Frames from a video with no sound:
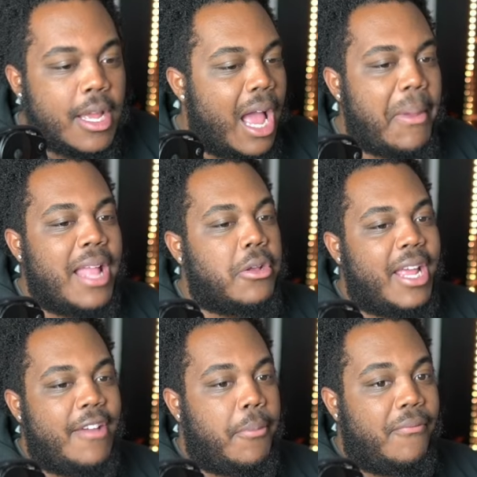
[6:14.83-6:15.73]
I mean, I know they
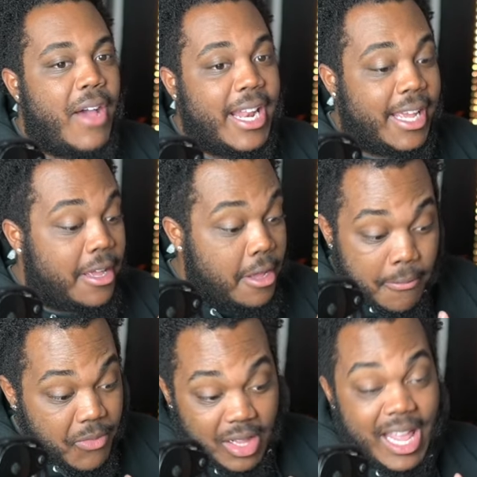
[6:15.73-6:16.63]
haven't been fighting
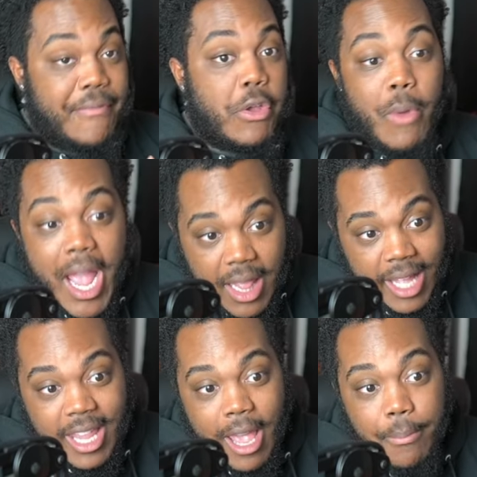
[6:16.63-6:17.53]
left and right like that,